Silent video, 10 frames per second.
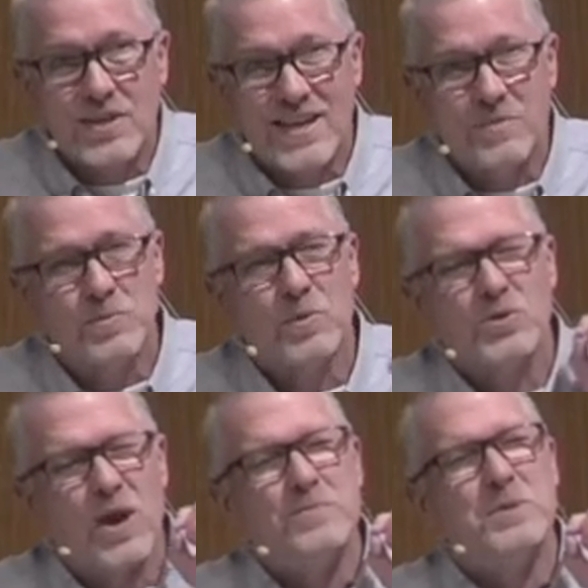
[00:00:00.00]
can
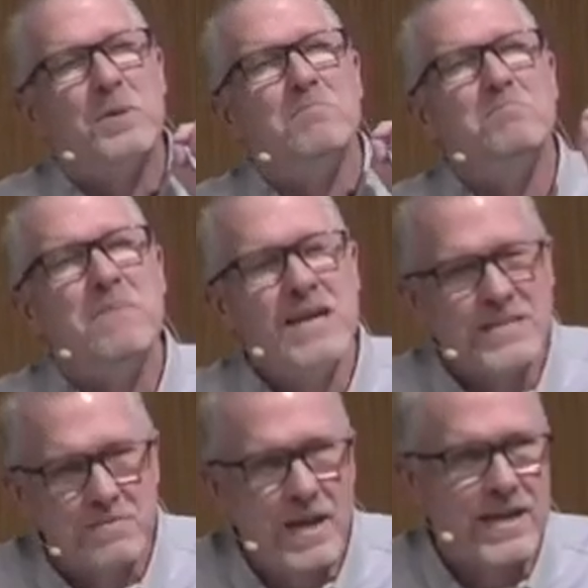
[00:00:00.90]
prescribe some
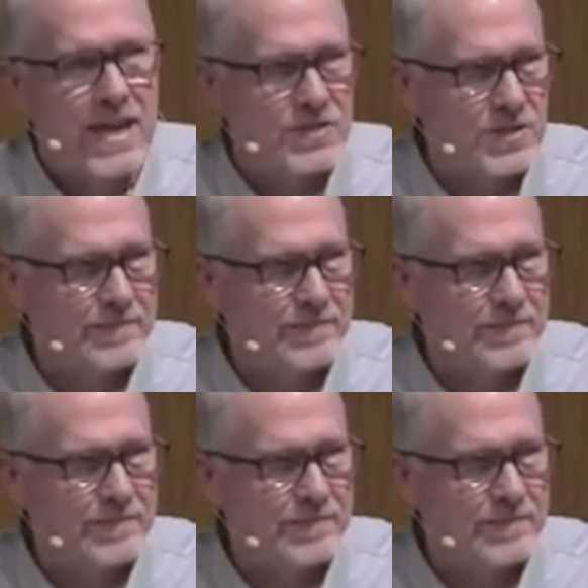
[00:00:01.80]
amazing medication.